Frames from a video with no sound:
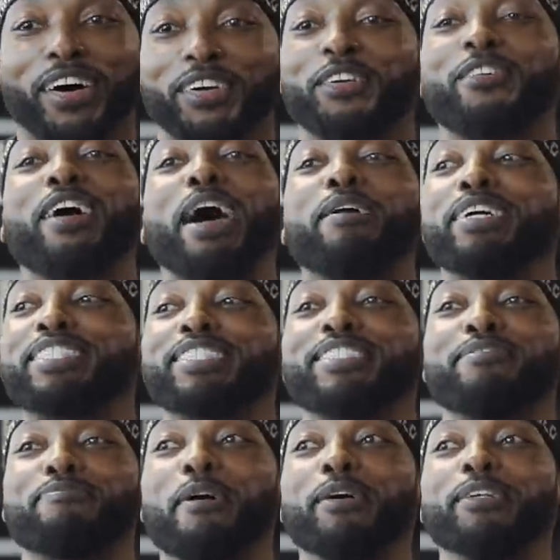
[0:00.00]
Oh crap, I should
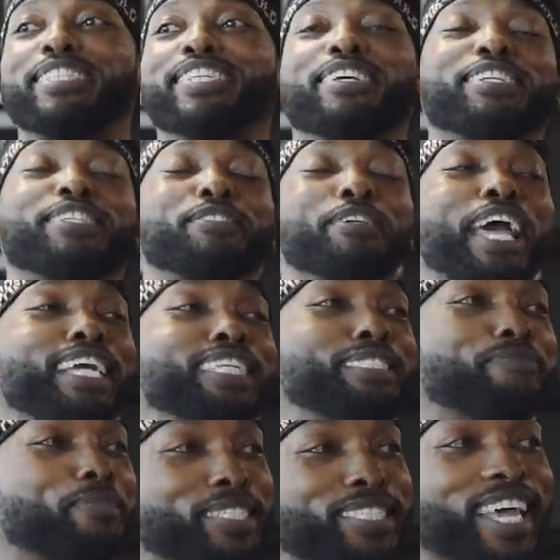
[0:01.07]
have posted it because you're
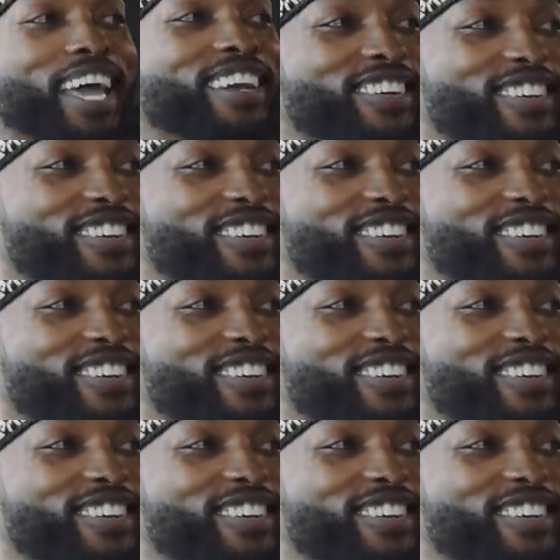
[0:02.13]
80%.